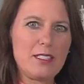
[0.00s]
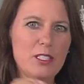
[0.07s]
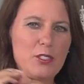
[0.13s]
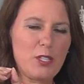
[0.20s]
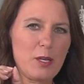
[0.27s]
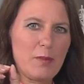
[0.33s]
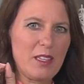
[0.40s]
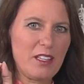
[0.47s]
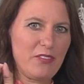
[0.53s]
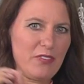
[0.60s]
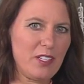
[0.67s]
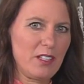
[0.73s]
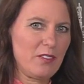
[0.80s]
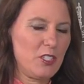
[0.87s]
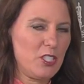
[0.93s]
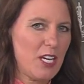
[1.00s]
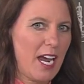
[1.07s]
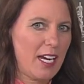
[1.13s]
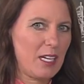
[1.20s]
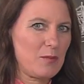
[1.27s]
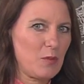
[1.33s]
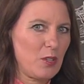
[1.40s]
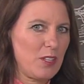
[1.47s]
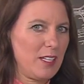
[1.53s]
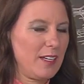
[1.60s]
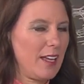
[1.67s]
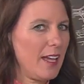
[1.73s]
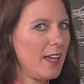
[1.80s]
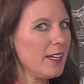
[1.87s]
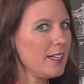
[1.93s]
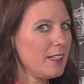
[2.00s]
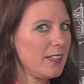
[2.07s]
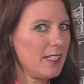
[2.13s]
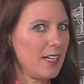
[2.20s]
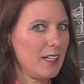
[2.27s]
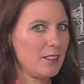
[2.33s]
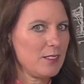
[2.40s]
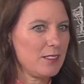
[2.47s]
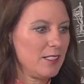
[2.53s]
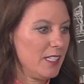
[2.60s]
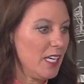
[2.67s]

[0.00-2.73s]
determine the fit of the jacket more than anything else,